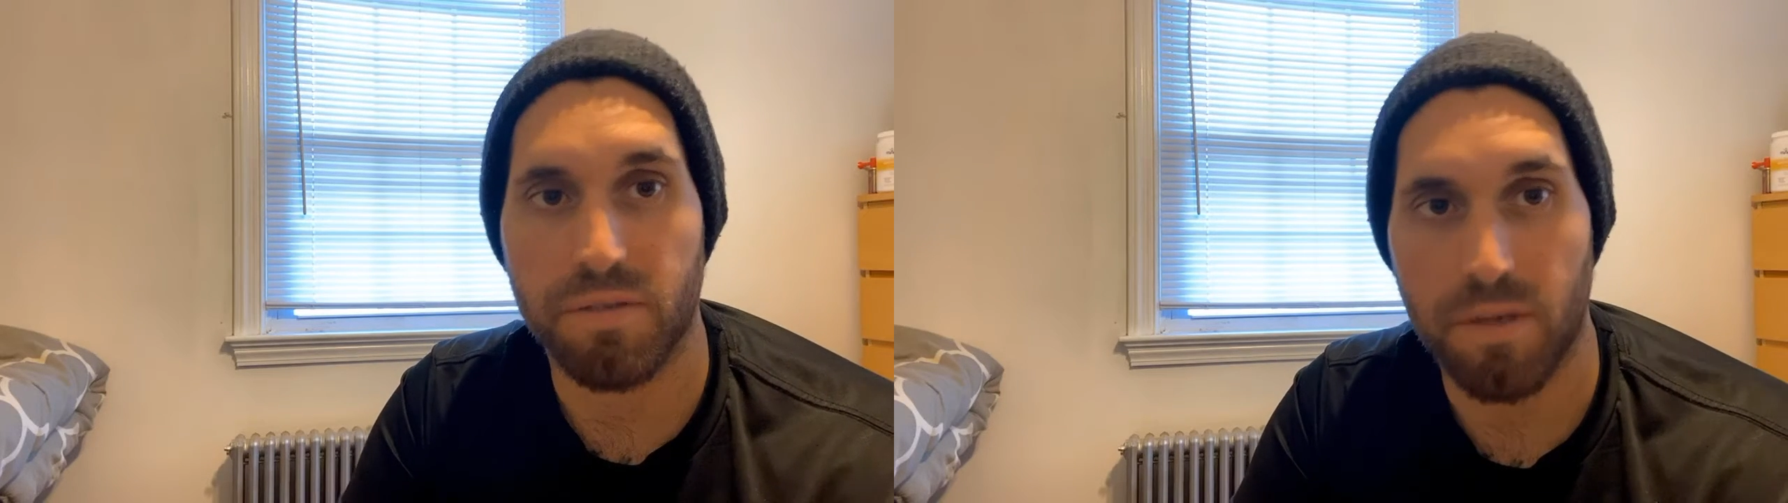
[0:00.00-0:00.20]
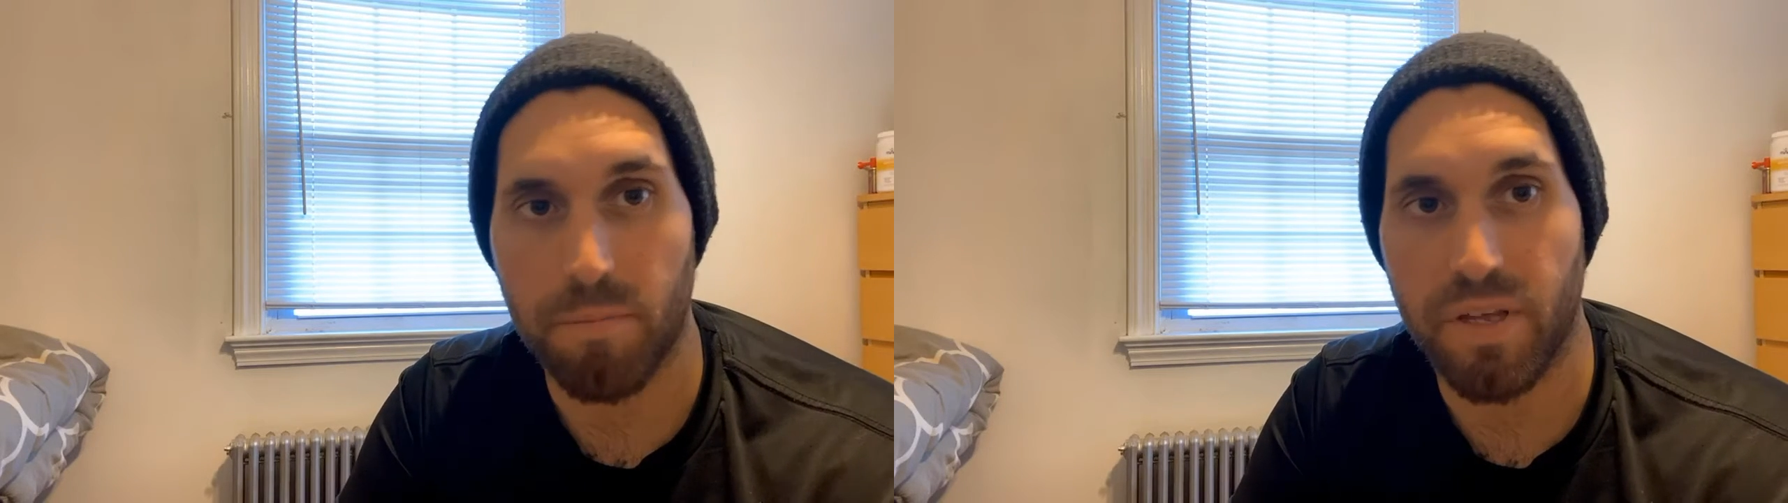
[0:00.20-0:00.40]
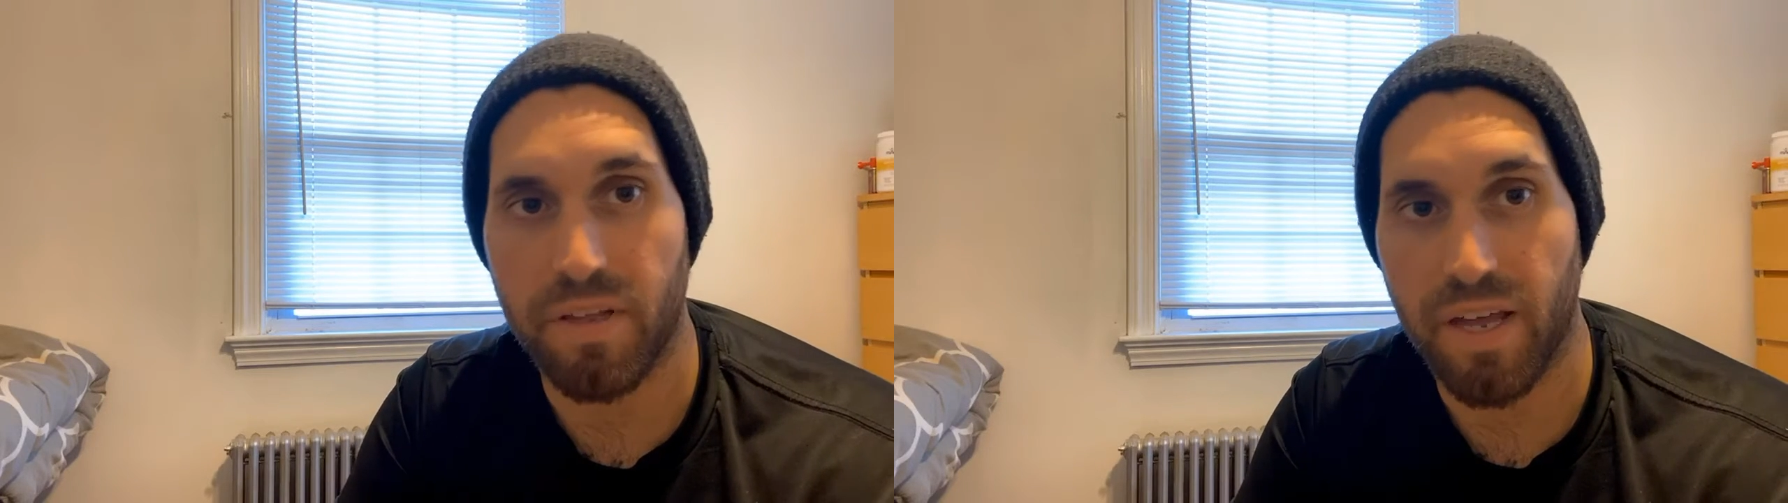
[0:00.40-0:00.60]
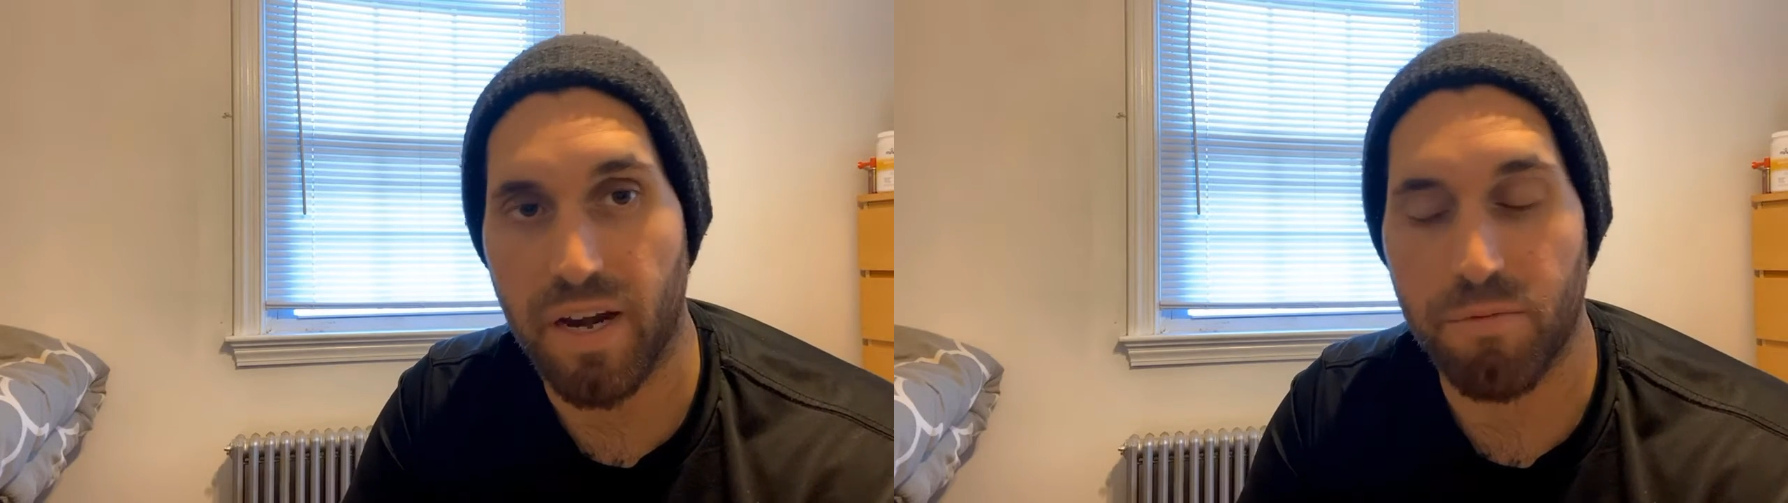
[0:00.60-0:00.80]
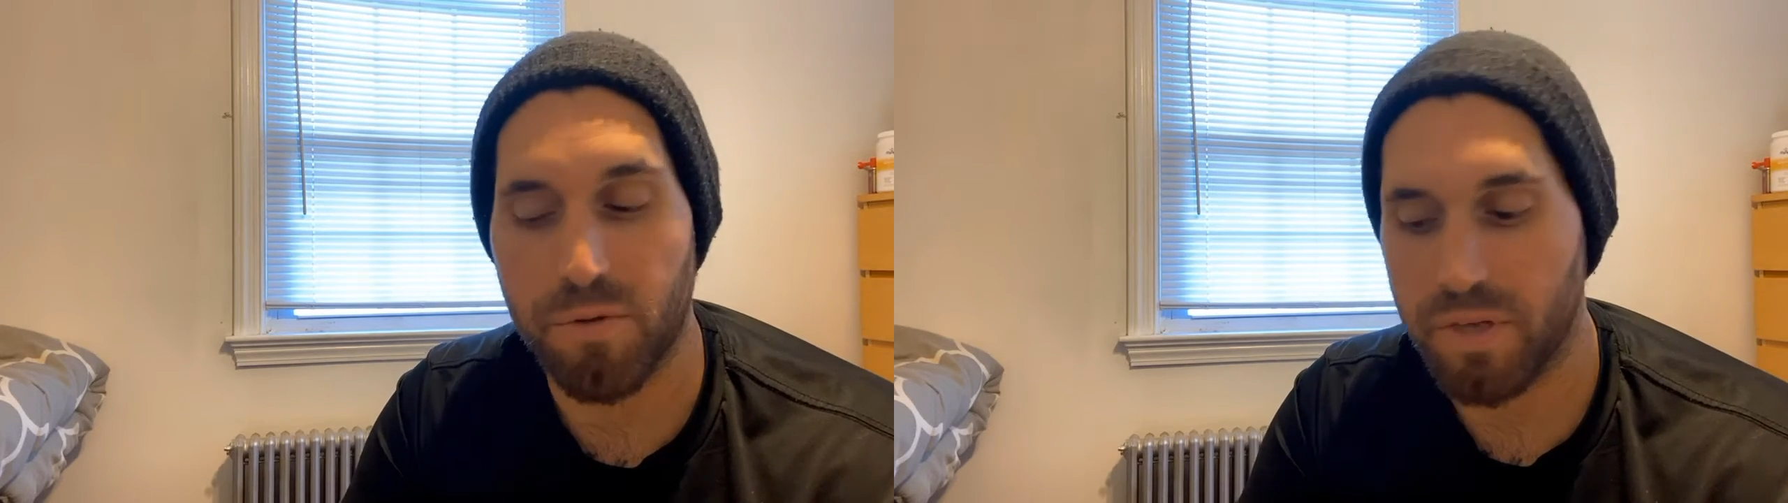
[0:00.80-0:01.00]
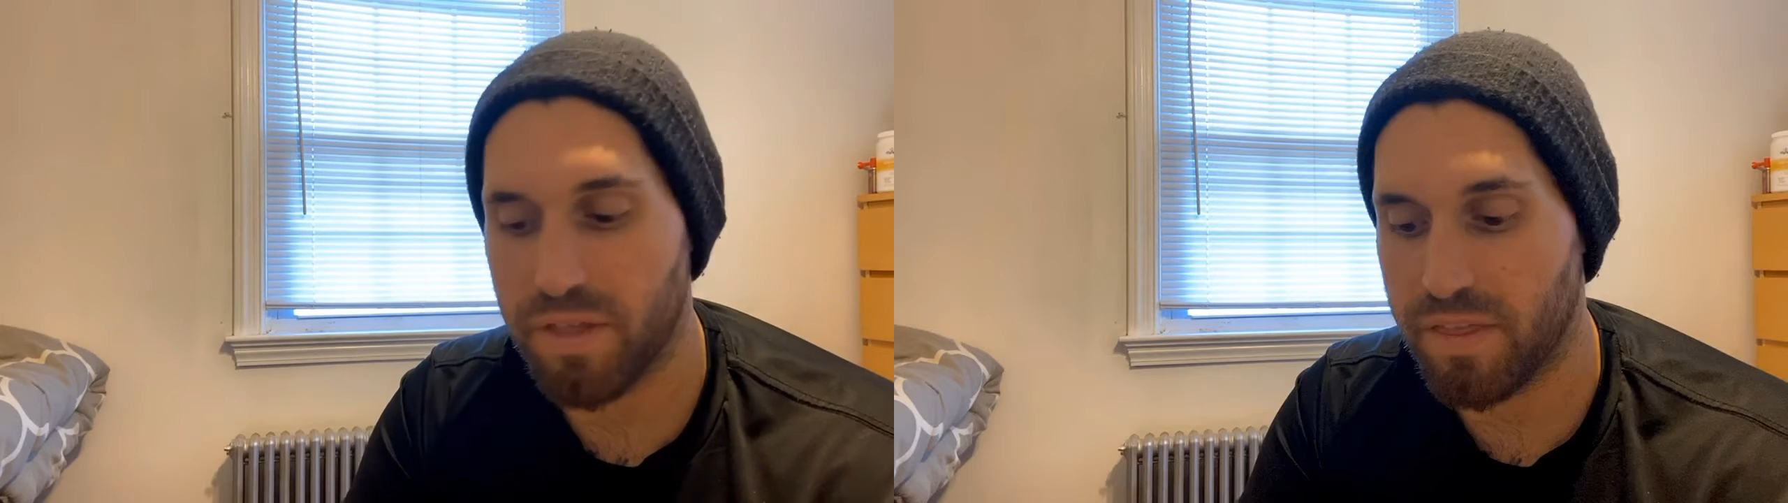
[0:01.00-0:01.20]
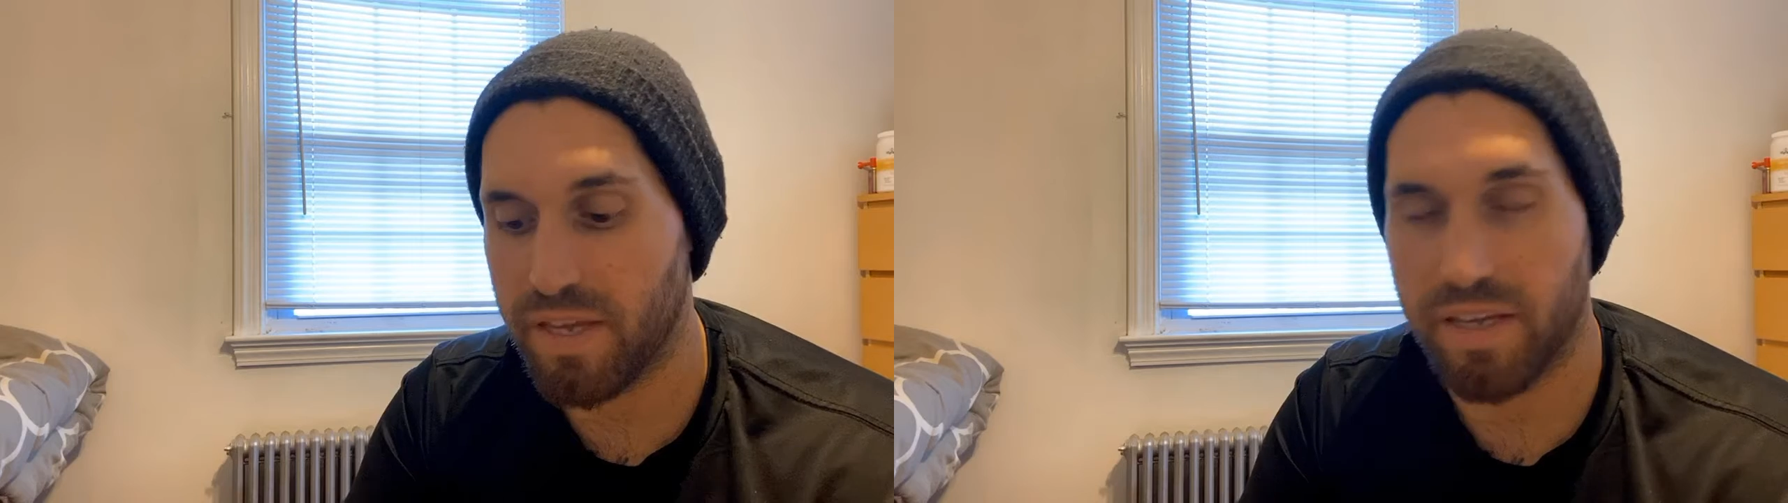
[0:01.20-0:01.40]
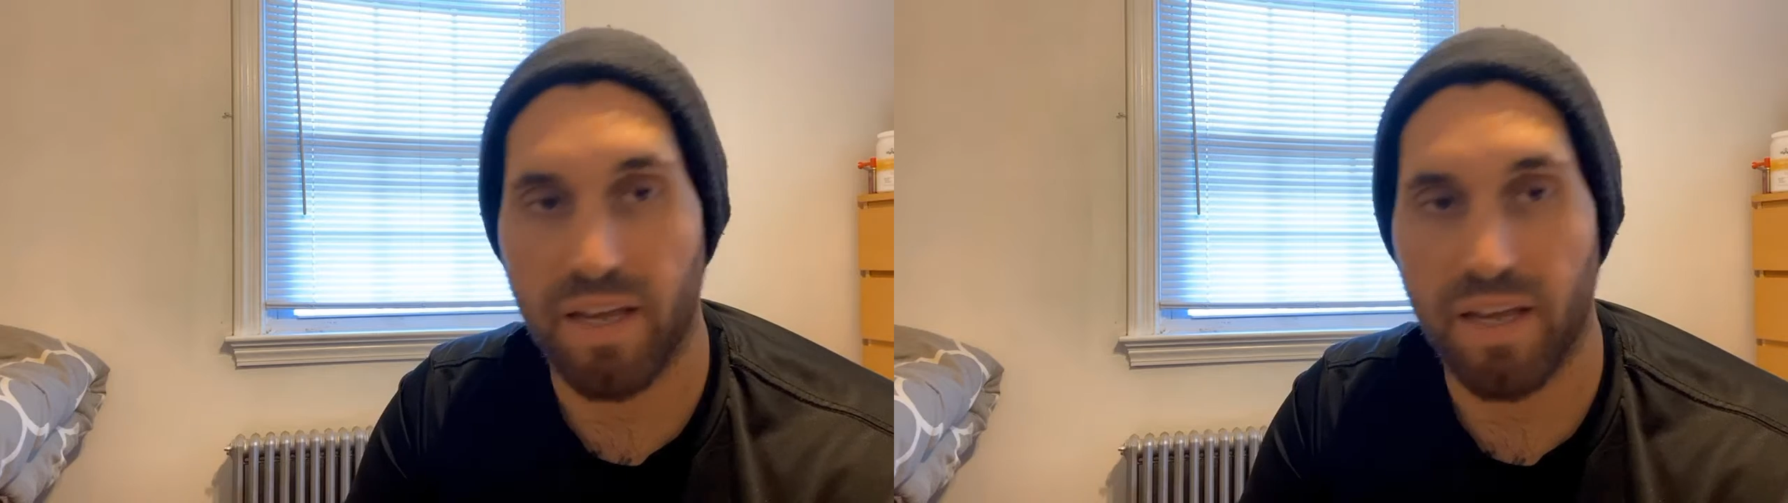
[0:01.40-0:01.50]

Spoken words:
something that I really think